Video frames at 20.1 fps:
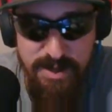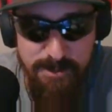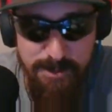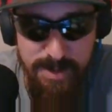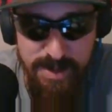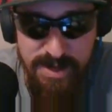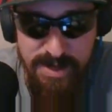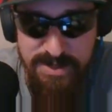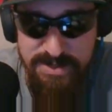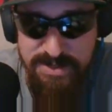
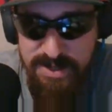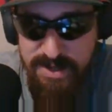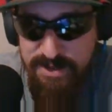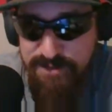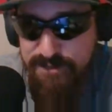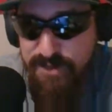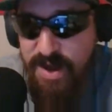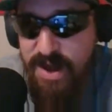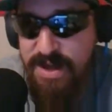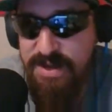Because
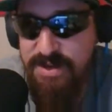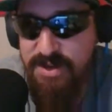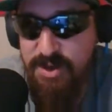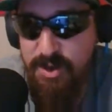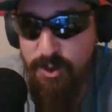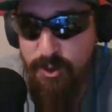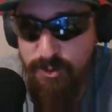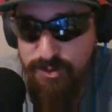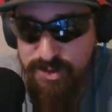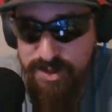if I
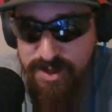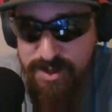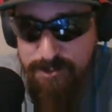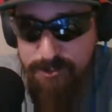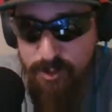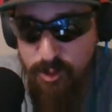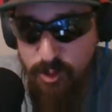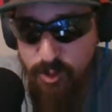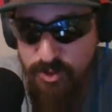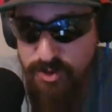know
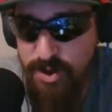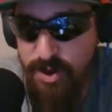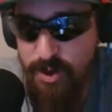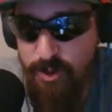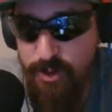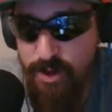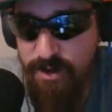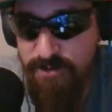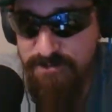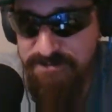them or
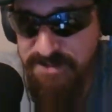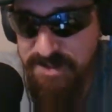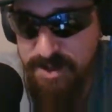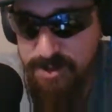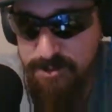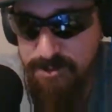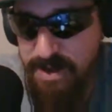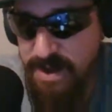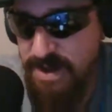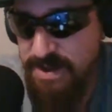know of
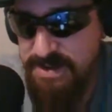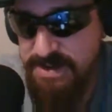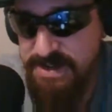them, I